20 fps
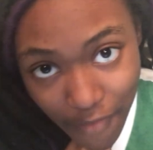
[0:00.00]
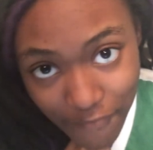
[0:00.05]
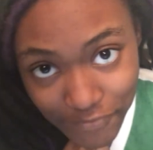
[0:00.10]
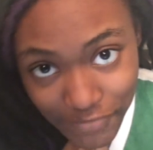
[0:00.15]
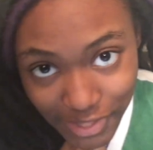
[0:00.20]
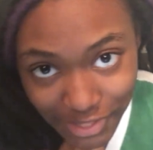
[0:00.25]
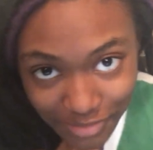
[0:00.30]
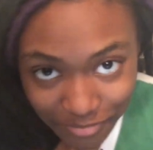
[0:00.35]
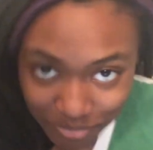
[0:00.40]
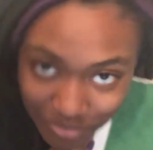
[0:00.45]
I'm
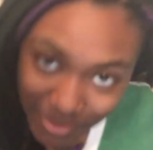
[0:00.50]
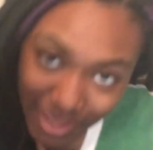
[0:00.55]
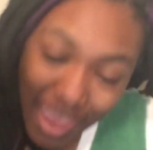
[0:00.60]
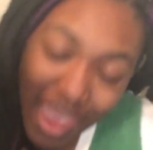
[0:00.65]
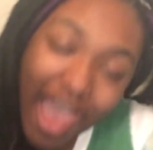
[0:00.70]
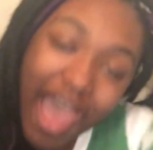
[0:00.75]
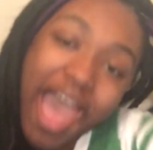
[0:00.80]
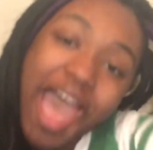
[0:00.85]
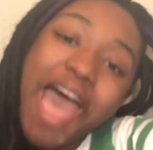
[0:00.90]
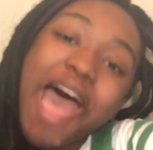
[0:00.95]

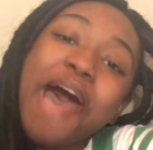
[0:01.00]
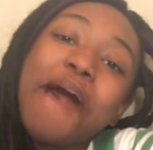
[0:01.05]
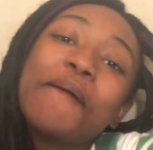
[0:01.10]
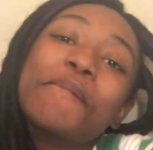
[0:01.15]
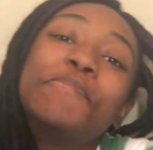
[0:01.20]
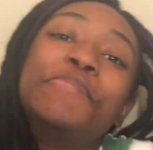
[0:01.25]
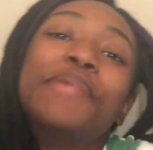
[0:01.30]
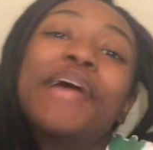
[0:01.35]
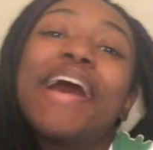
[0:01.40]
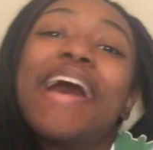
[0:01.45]

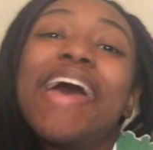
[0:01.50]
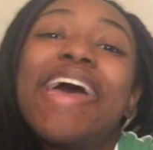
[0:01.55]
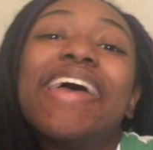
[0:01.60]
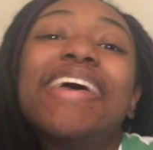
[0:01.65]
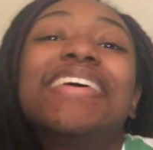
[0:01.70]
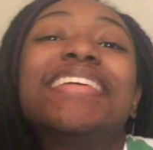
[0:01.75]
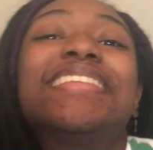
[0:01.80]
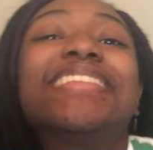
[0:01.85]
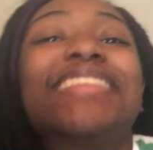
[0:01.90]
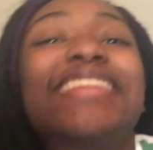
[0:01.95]

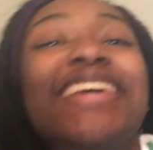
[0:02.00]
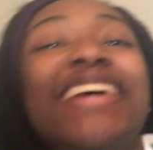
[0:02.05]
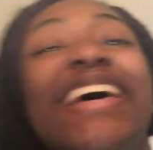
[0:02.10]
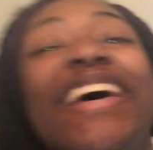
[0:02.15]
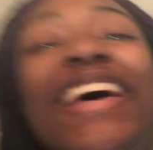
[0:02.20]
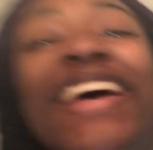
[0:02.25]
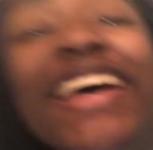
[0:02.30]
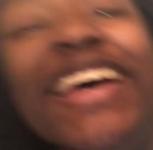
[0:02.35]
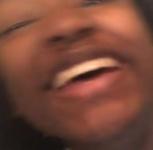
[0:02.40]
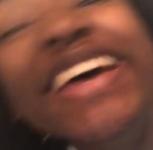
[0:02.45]

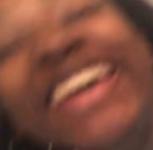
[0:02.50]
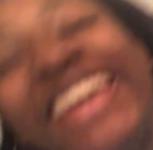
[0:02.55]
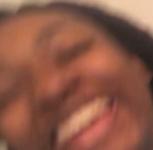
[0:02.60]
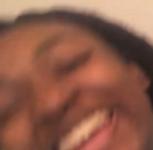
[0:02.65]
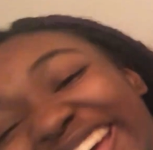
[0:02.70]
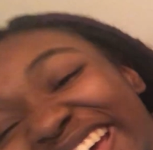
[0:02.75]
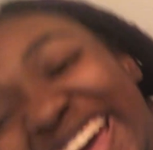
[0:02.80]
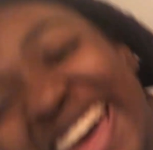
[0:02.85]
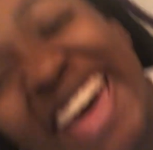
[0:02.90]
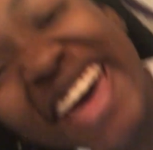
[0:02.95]
feeling.